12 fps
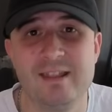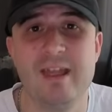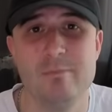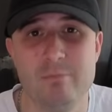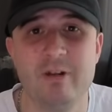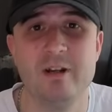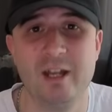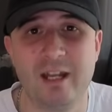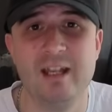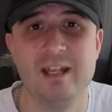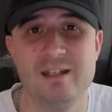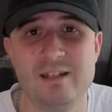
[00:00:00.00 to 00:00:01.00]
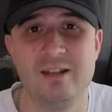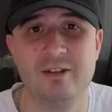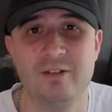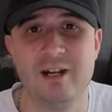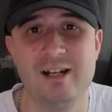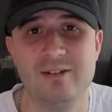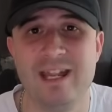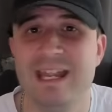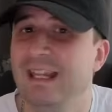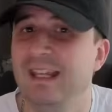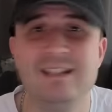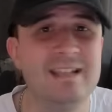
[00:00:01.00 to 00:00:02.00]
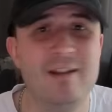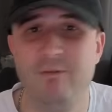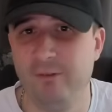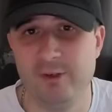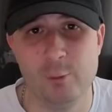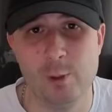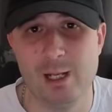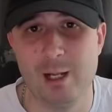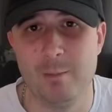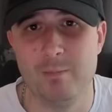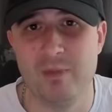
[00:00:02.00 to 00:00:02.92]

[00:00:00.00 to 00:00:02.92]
them printing it into the ground. It is everywhere.